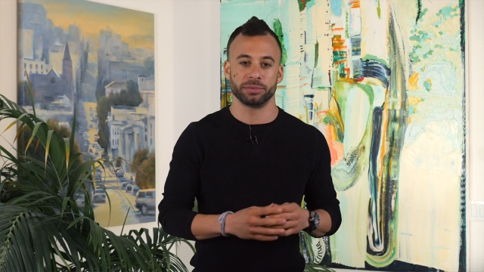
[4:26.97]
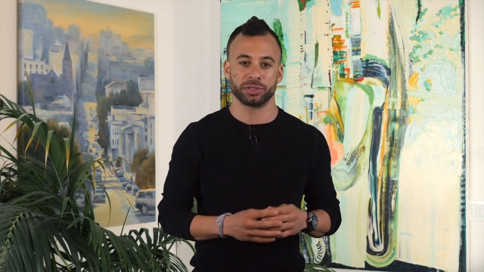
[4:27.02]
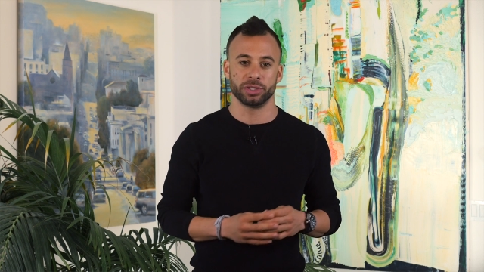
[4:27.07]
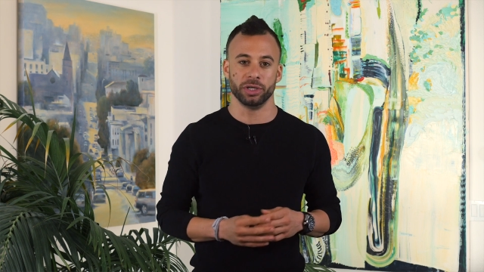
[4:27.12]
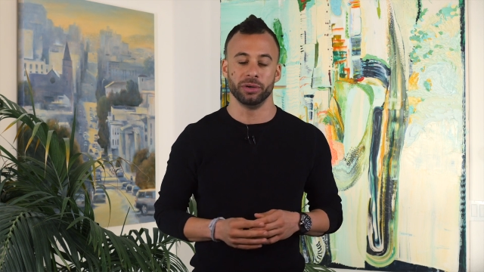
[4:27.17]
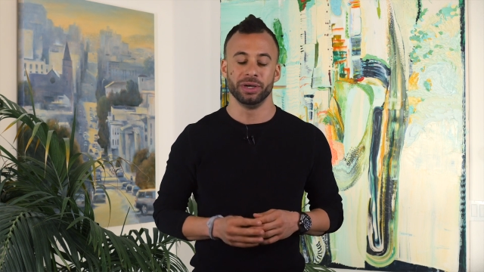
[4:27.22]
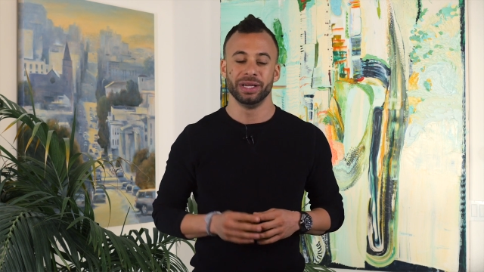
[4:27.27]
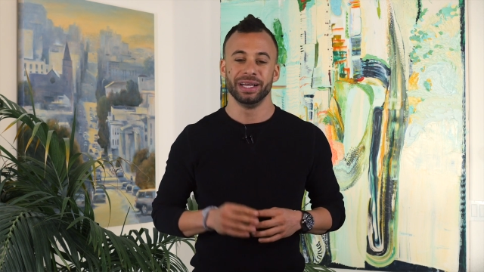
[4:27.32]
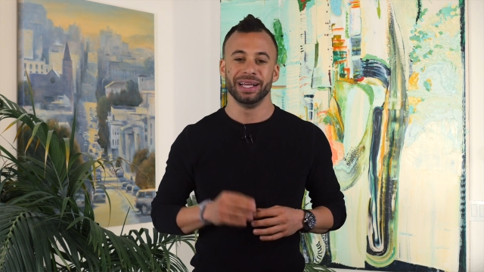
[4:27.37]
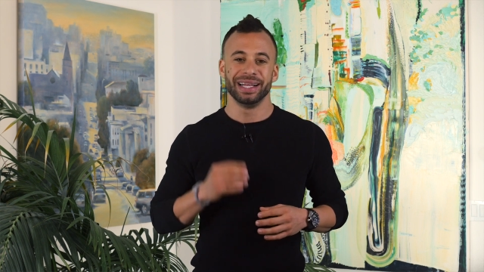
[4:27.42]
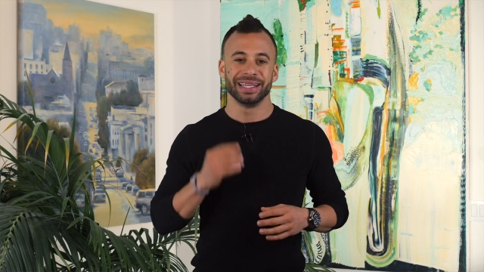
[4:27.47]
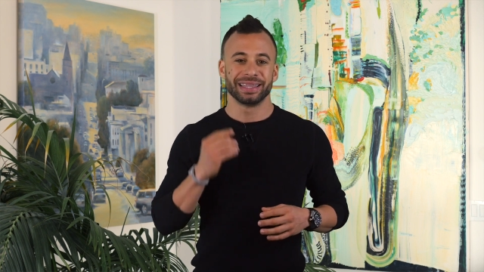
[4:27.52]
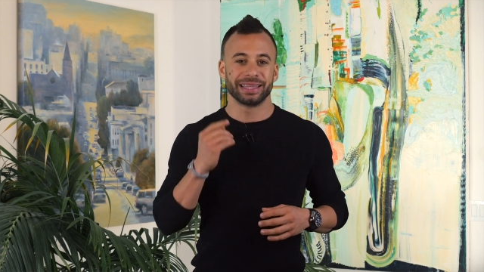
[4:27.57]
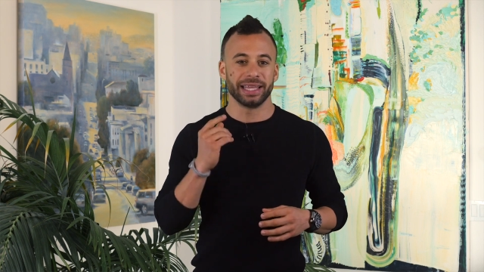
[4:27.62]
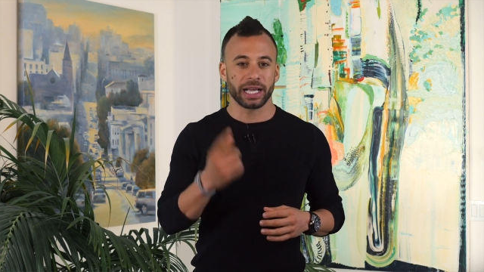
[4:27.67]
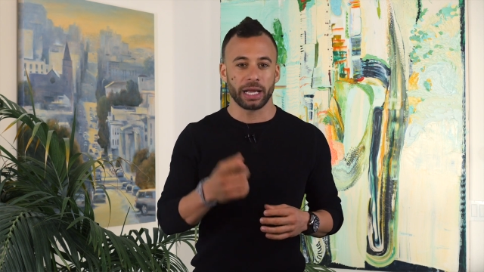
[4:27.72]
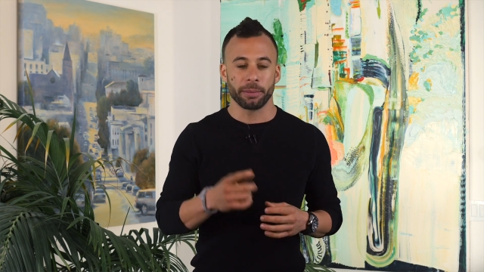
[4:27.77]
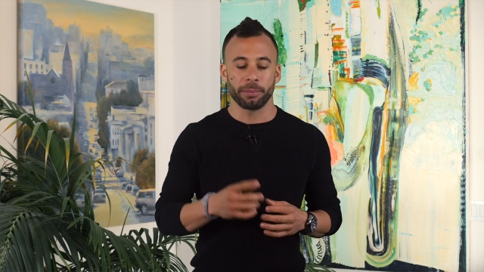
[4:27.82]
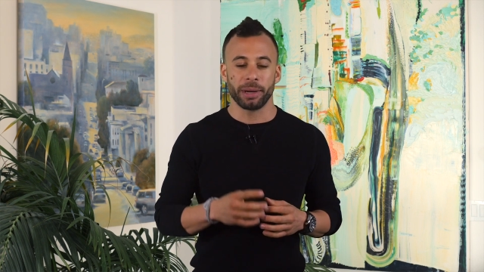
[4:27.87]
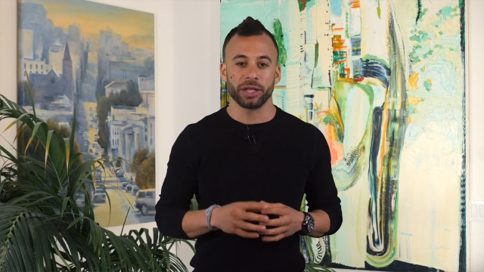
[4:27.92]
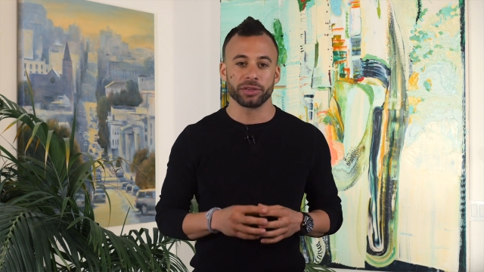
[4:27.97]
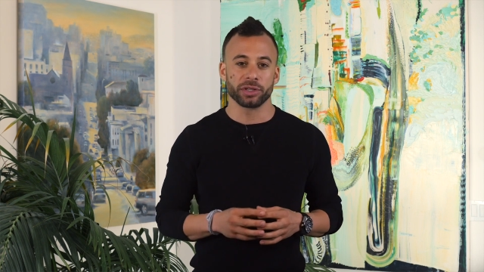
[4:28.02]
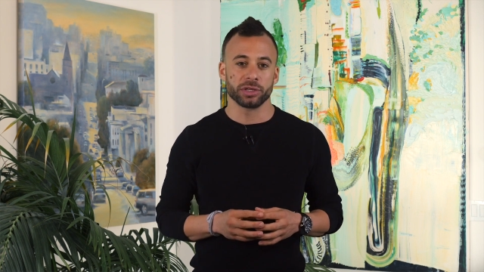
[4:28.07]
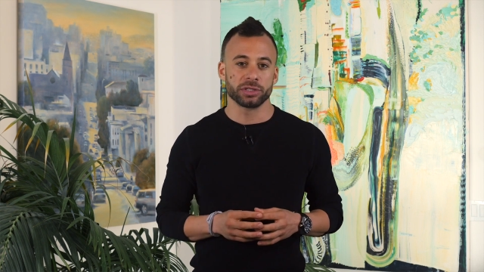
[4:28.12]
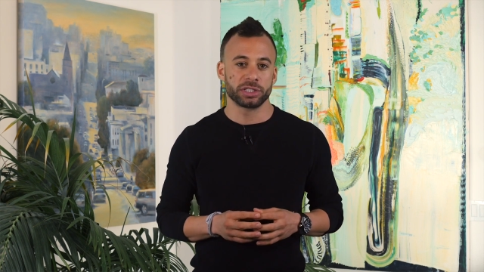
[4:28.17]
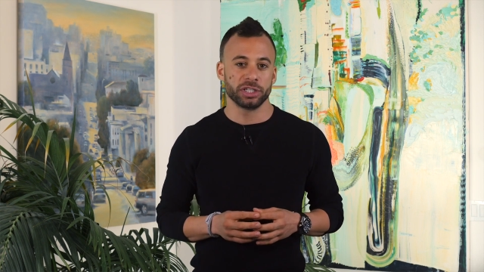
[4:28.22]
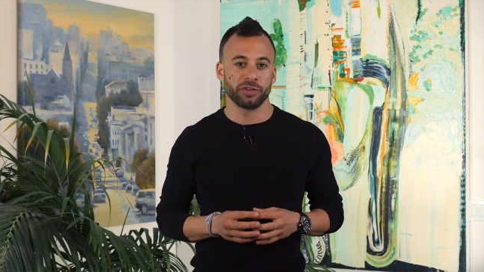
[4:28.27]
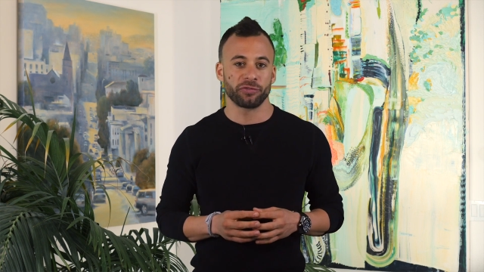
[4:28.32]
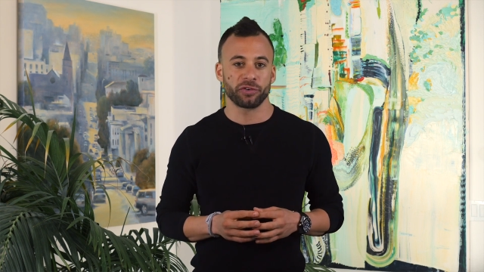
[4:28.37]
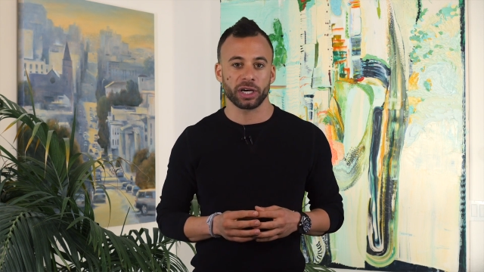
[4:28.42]
So think about those
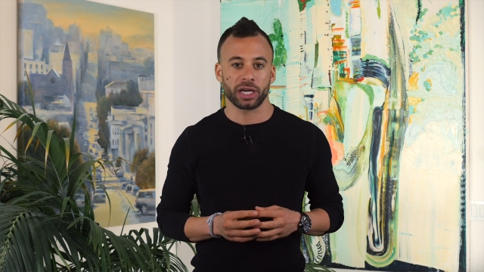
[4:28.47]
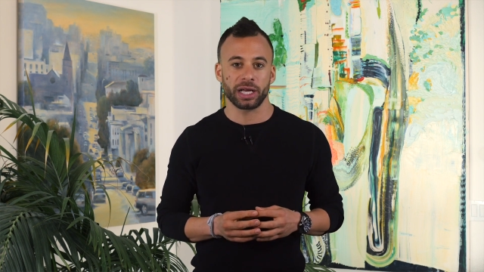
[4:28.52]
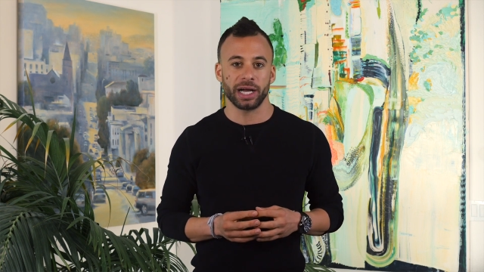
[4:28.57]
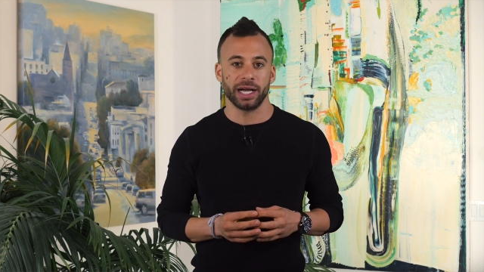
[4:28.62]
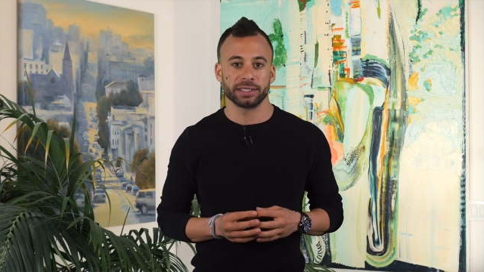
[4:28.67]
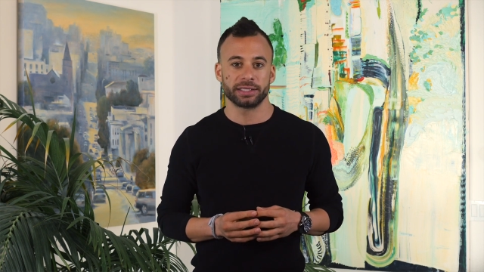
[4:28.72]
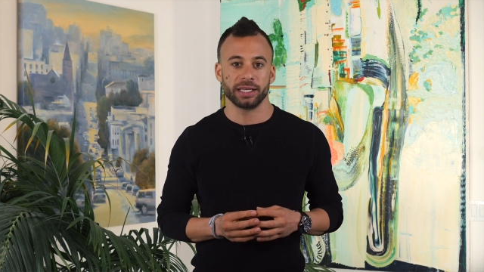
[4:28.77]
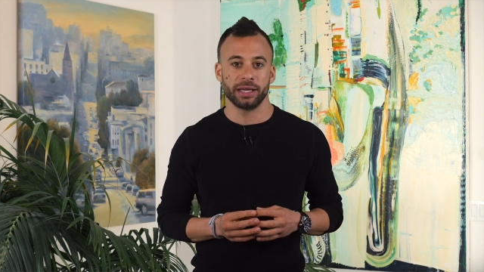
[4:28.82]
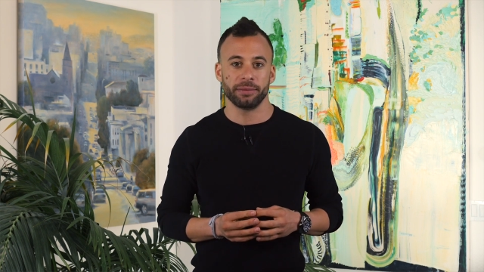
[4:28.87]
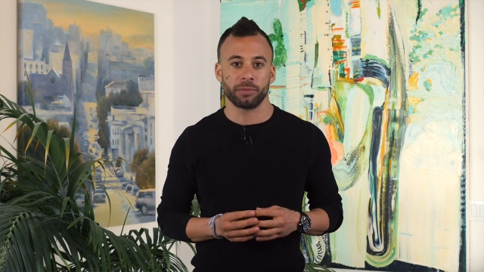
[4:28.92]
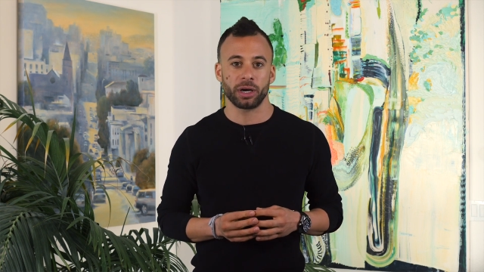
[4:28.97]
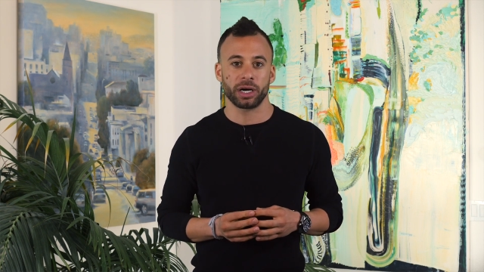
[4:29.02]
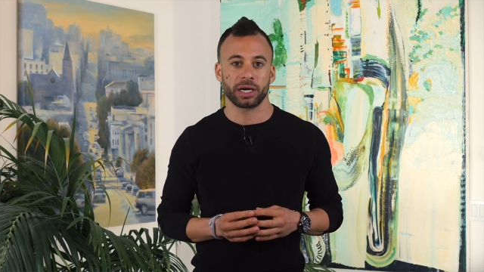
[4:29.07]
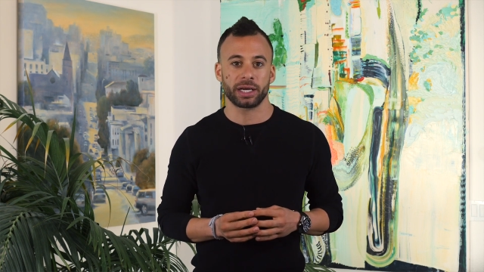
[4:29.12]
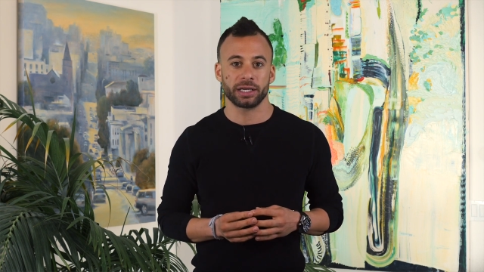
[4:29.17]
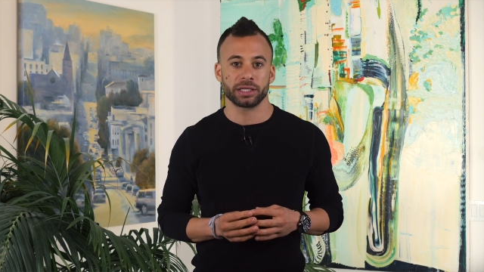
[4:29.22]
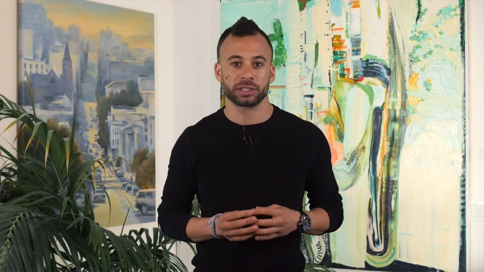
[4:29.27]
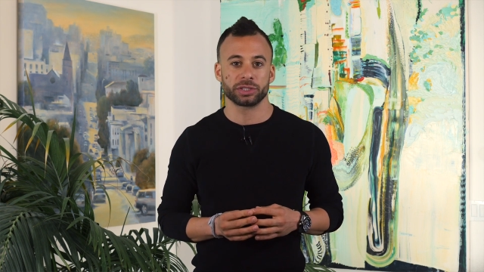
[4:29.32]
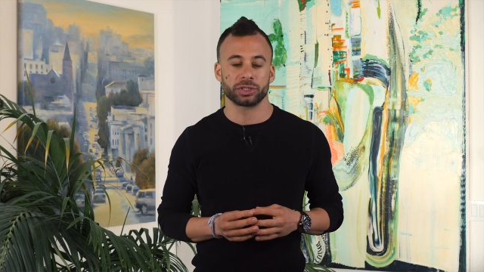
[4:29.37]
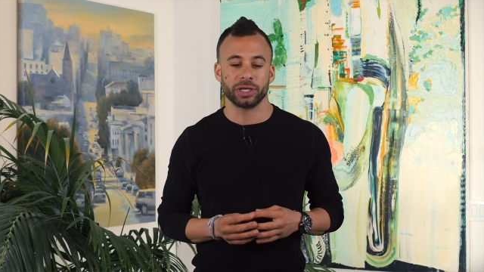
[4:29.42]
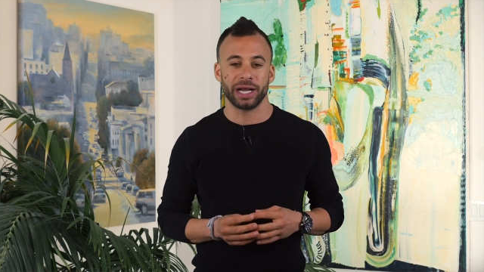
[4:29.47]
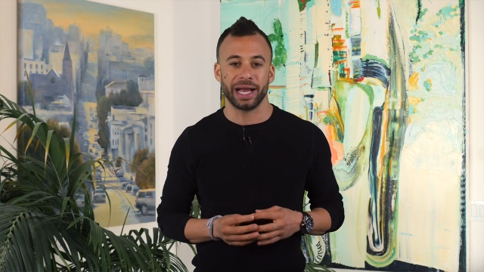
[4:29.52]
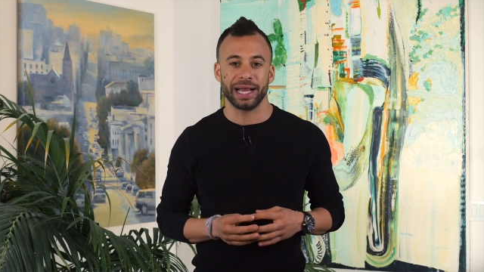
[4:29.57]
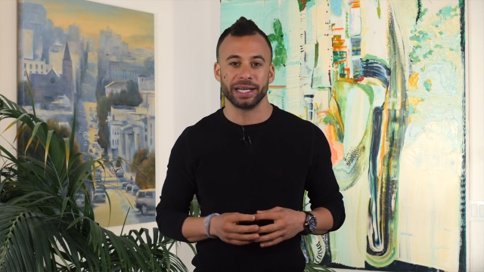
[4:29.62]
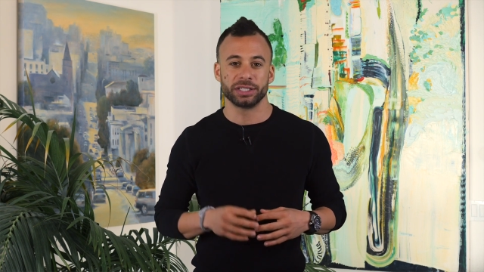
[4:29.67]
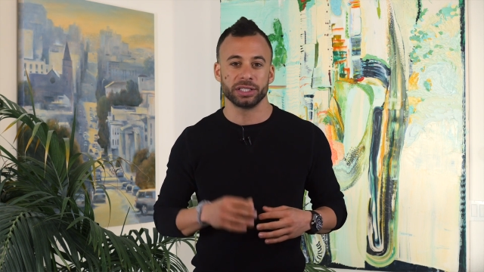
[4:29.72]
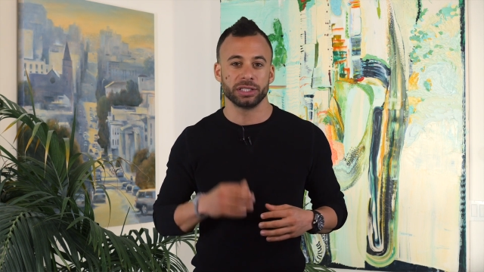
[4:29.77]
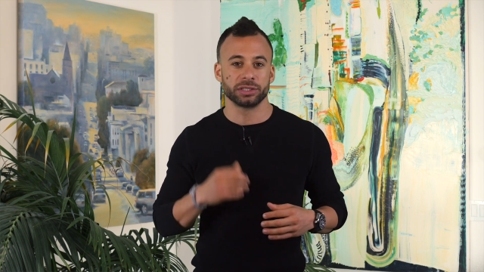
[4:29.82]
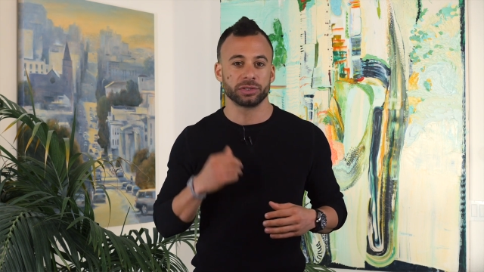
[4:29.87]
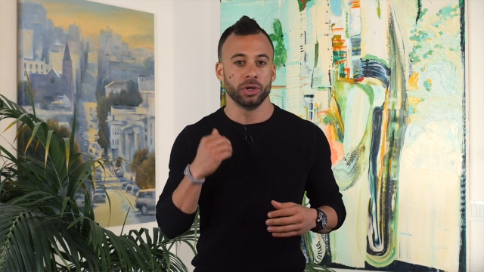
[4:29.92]
different content marketing
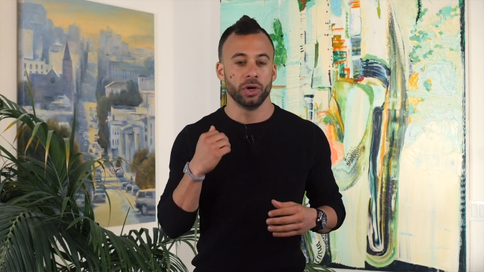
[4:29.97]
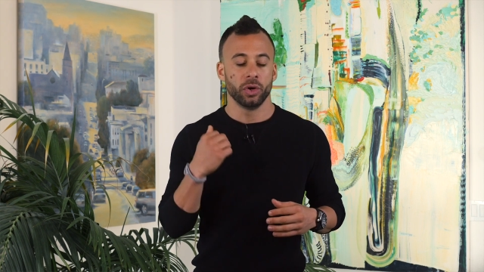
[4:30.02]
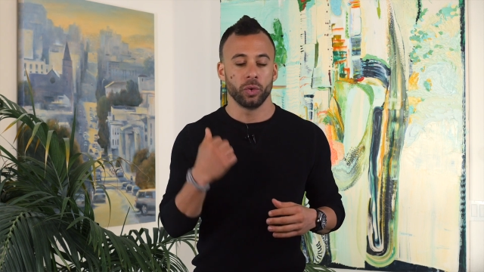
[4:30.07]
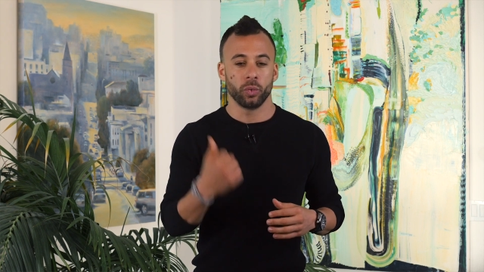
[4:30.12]
strategies,